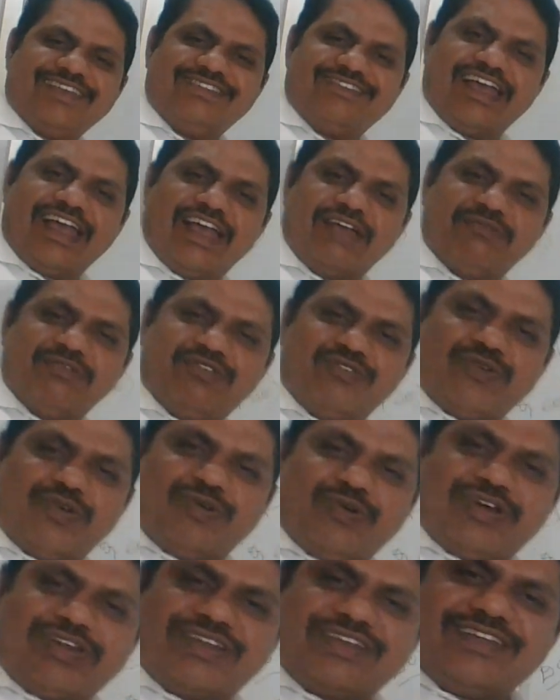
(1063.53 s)
Job is
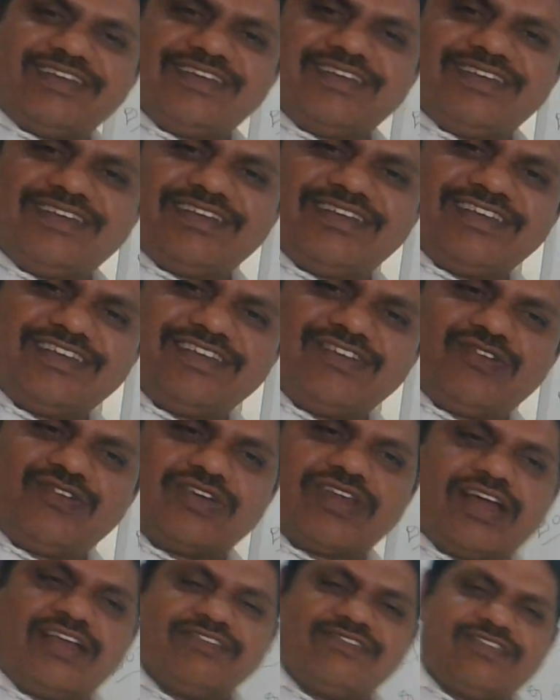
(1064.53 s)
over. Your
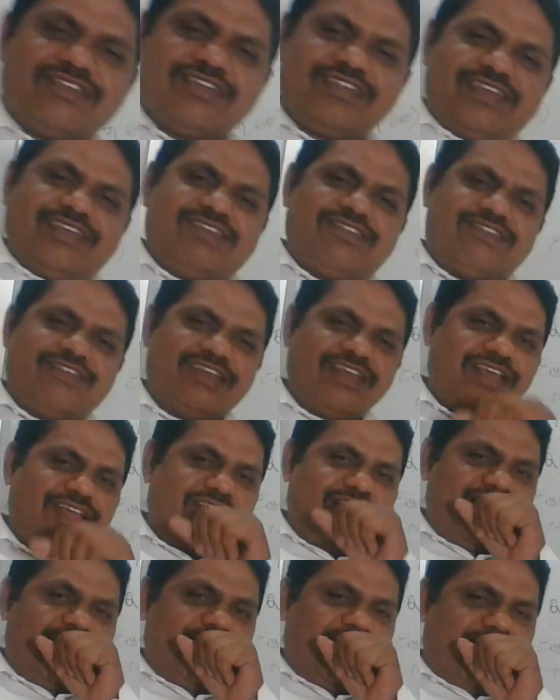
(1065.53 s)
answer is
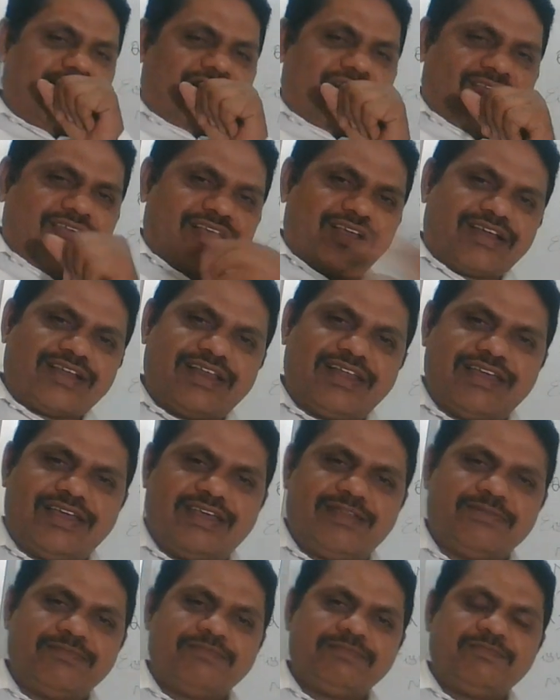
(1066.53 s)

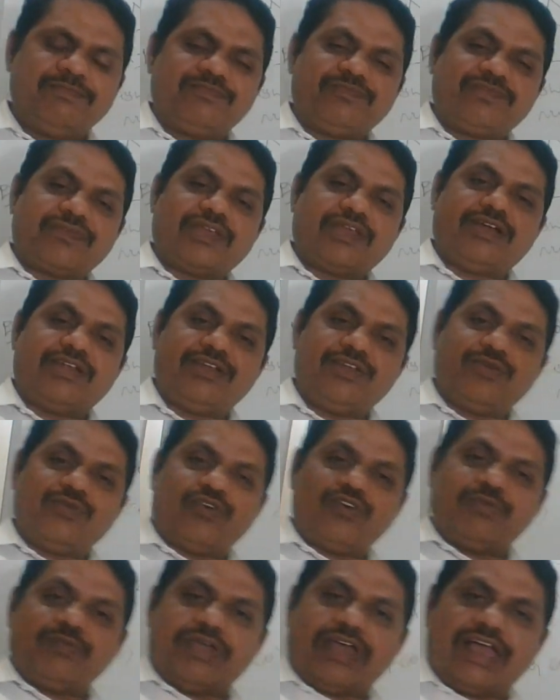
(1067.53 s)
clear and you
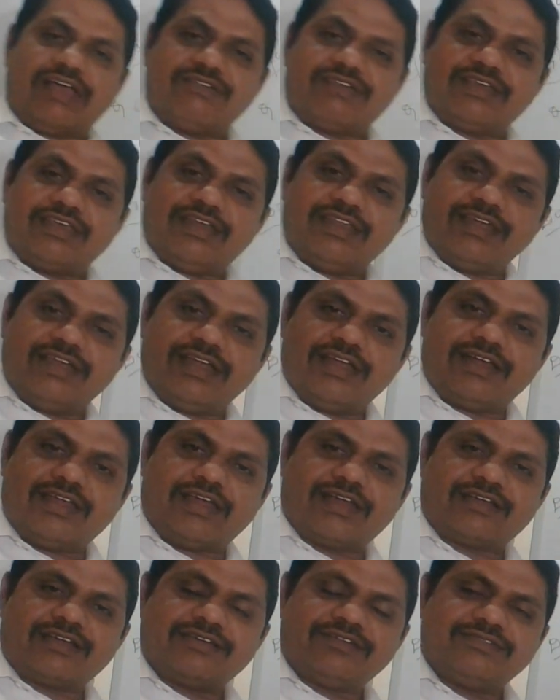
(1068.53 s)
won't be having any
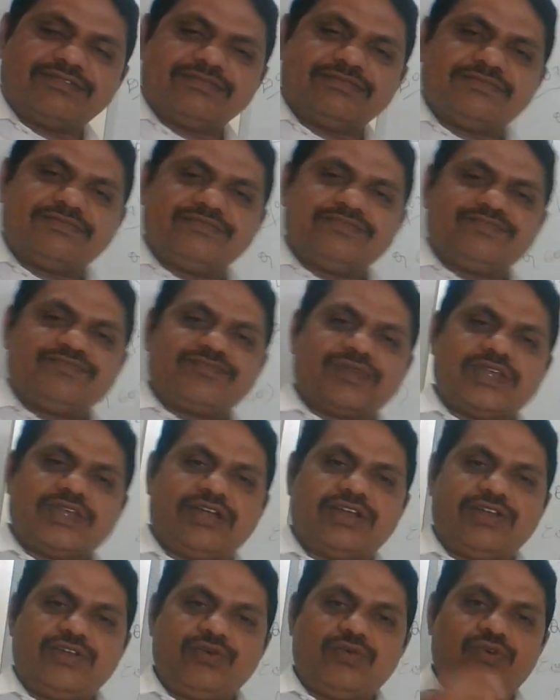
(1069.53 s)
headache.
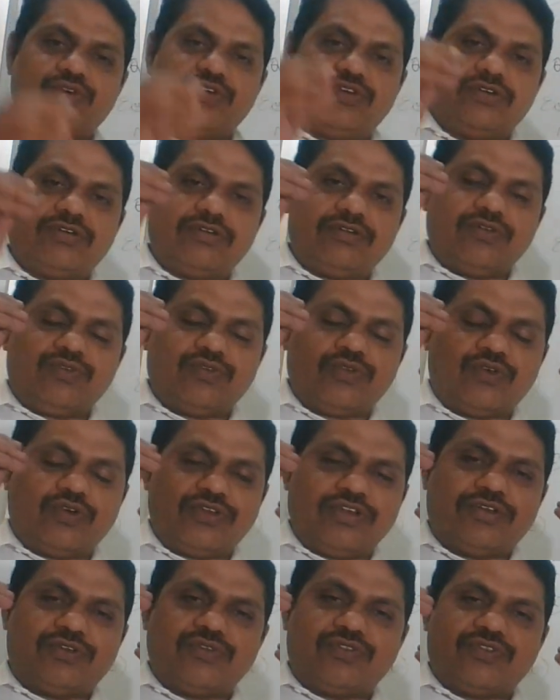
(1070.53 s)
And you don't
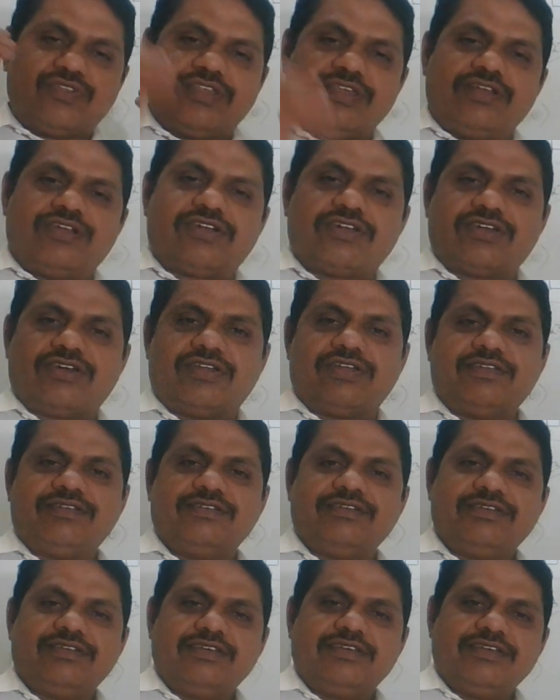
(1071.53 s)
need to think at all.